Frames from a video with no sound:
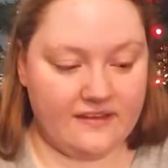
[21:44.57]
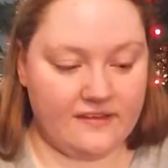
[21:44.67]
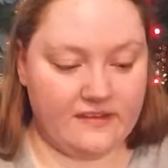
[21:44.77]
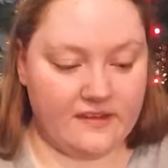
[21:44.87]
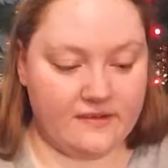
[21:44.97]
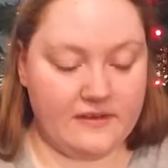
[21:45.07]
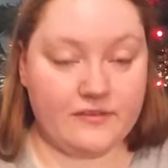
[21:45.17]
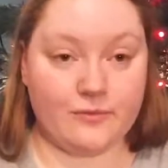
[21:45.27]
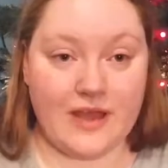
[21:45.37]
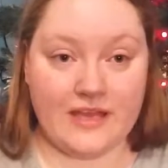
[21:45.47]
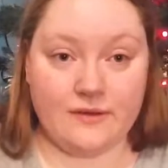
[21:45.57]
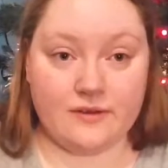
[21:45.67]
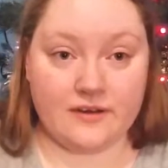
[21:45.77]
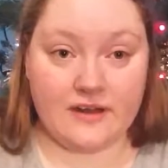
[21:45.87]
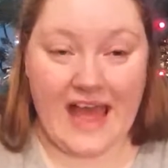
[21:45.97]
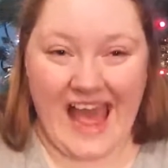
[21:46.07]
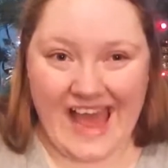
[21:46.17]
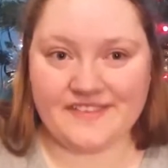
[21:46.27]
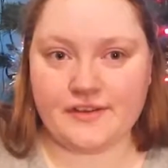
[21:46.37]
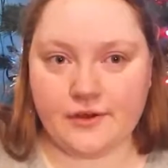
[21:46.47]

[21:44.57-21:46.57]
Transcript: So there is a way you can add